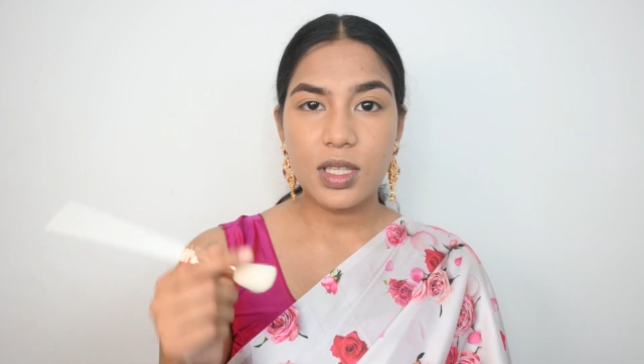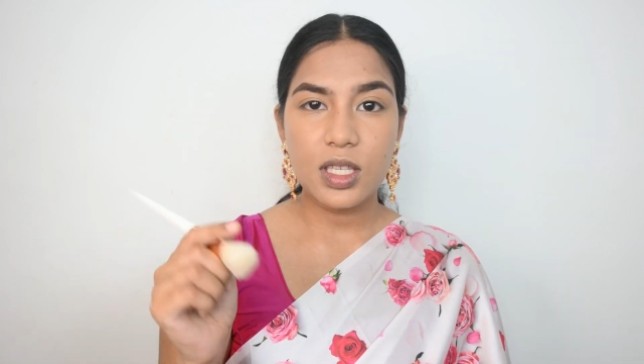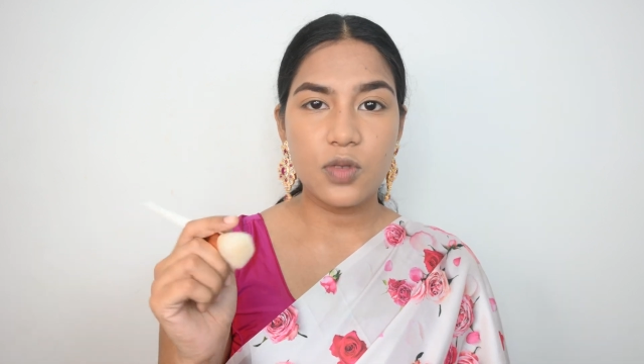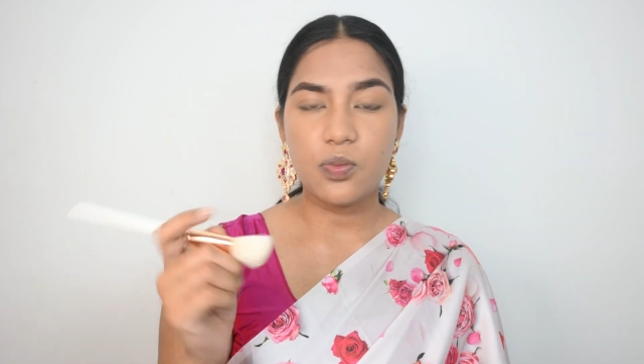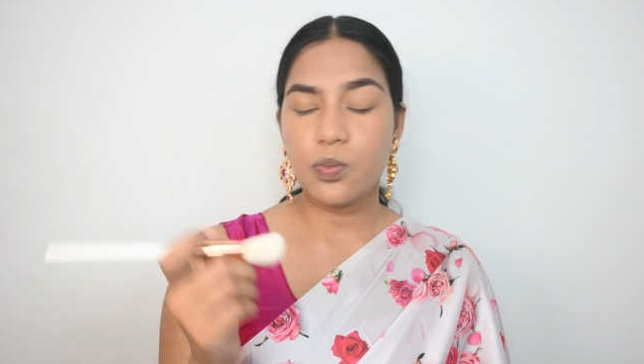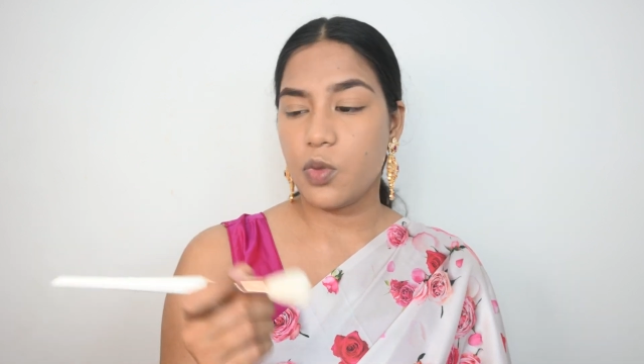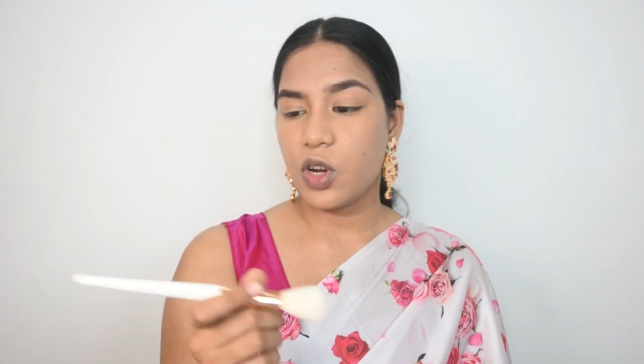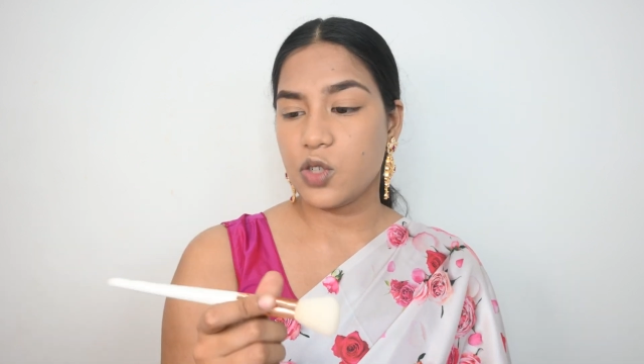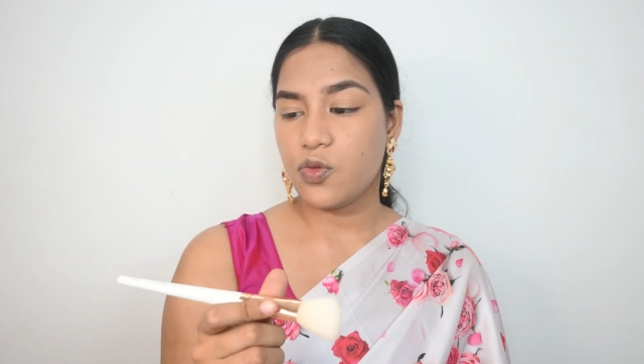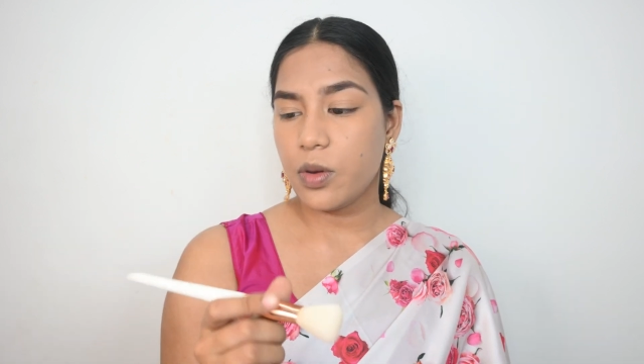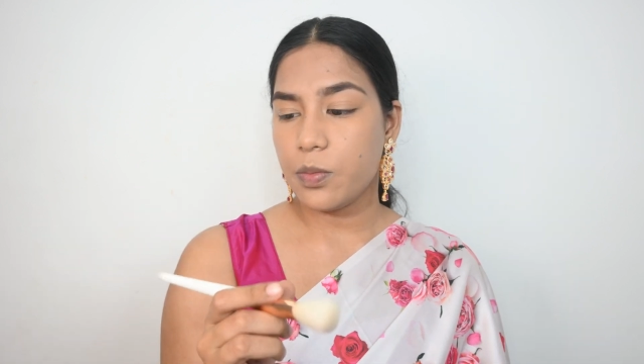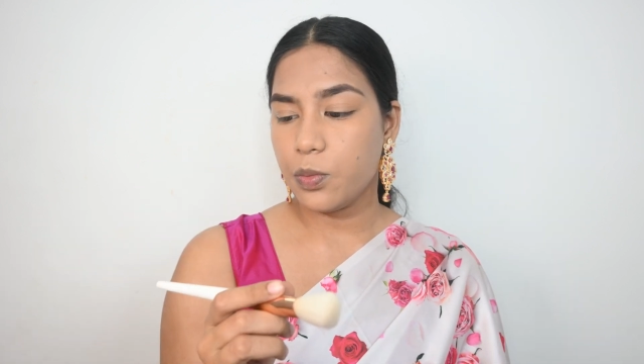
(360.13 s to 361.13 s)
this brush
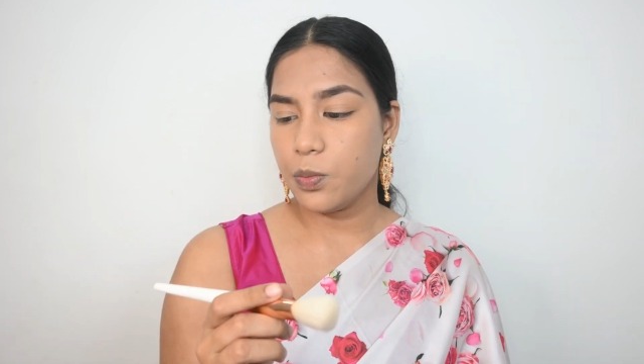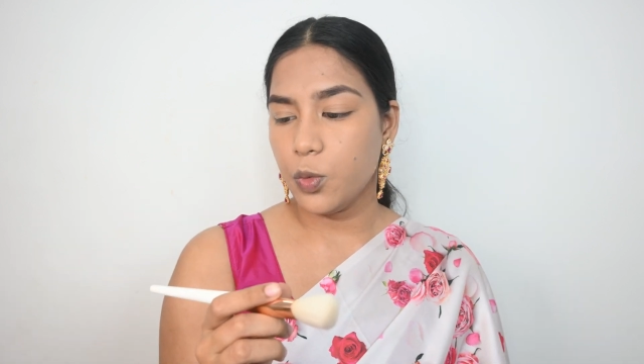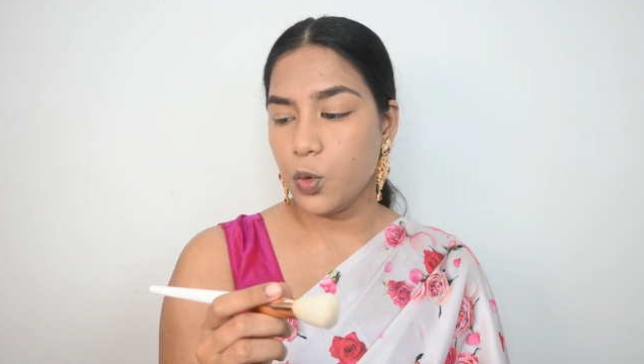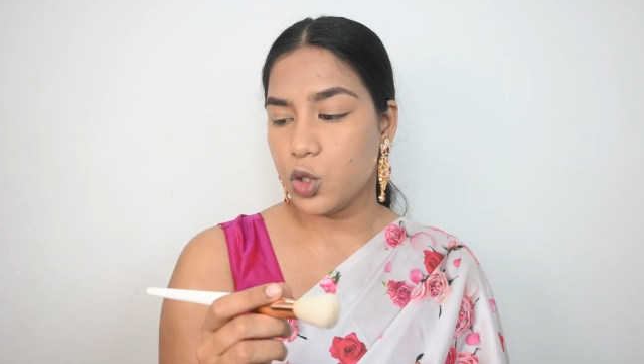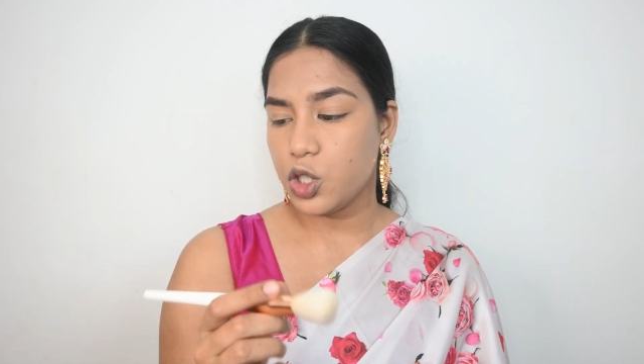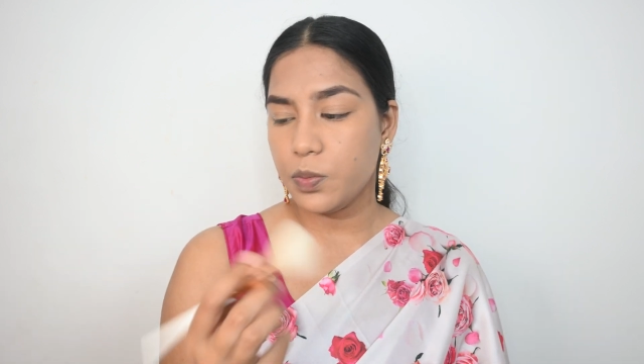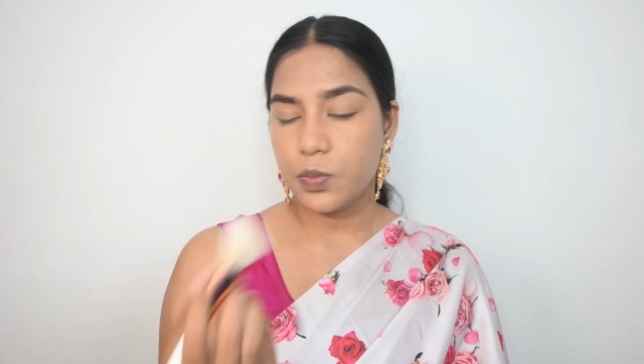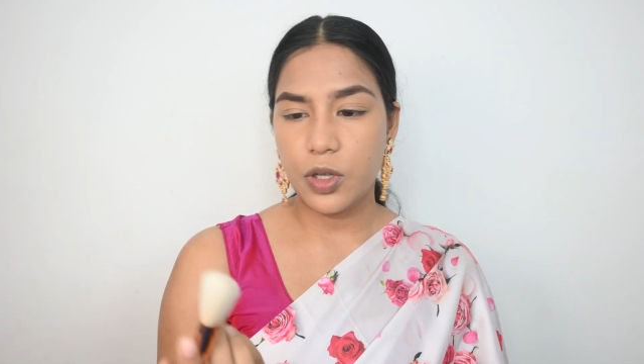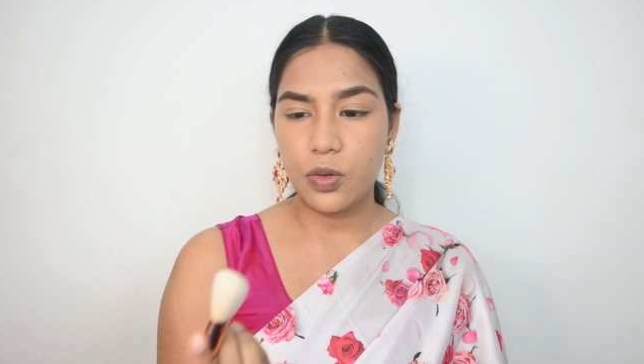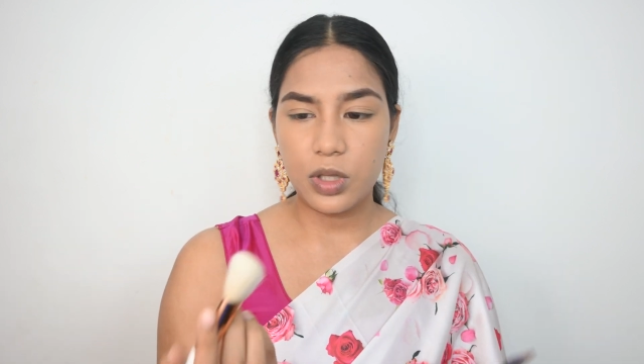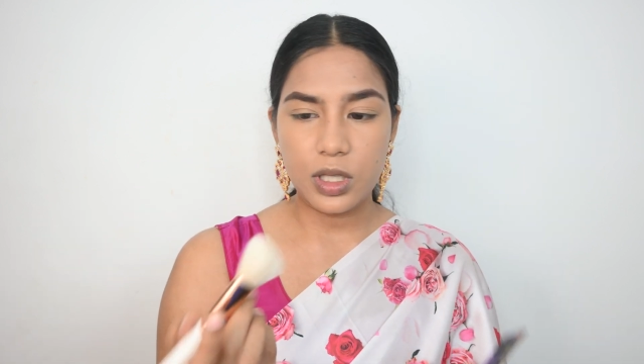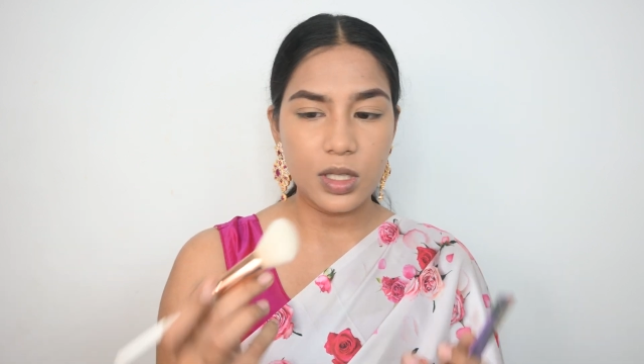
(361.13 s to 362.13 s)
from Bougie
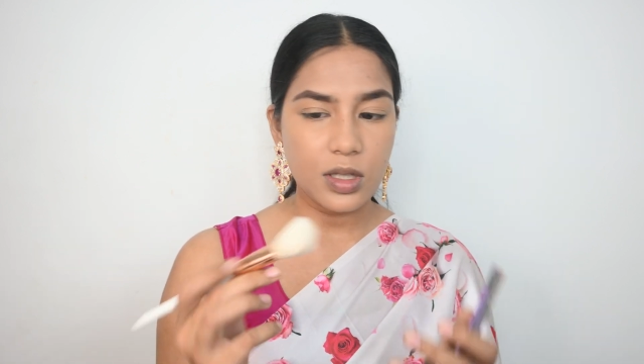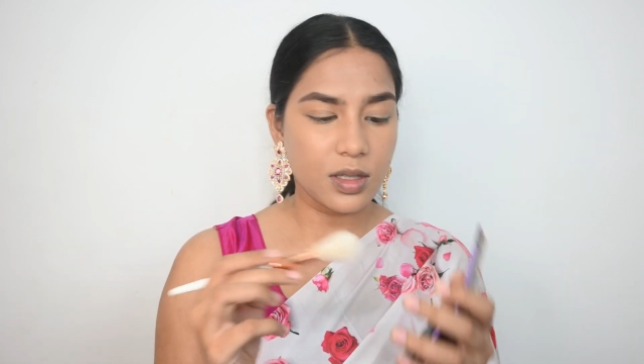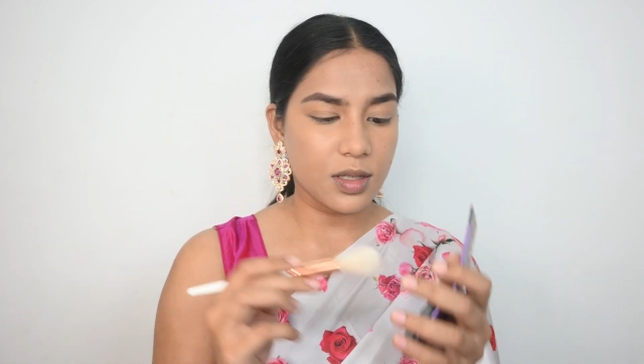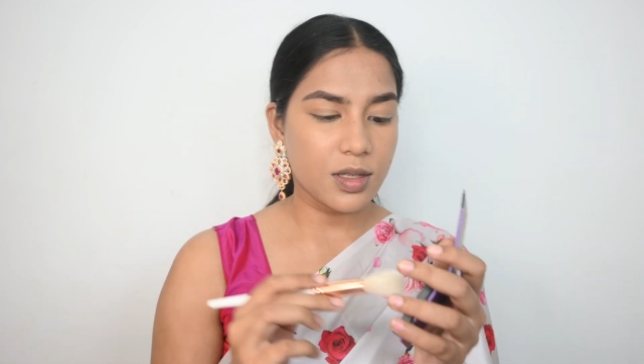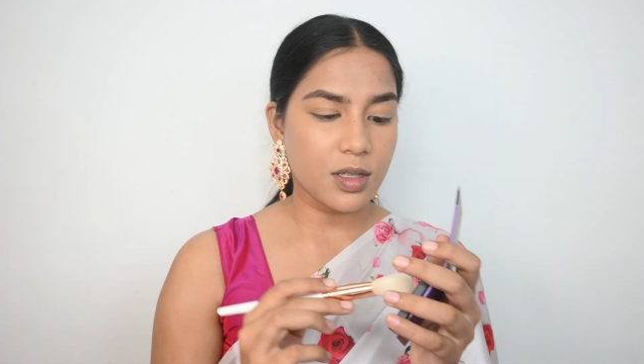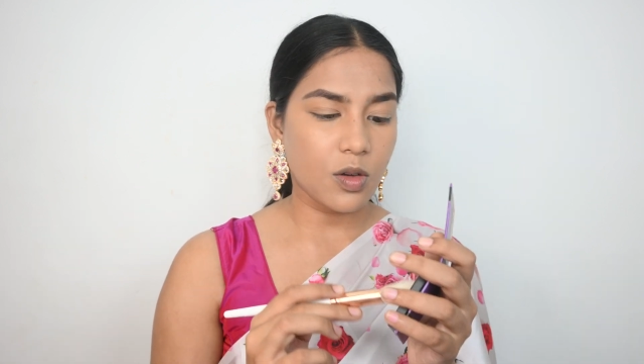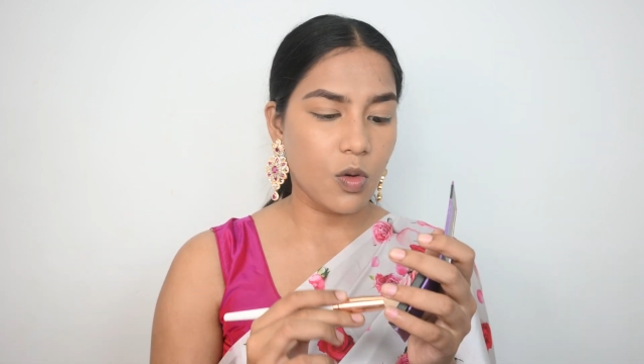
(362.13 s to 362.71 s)
Beauty. This is a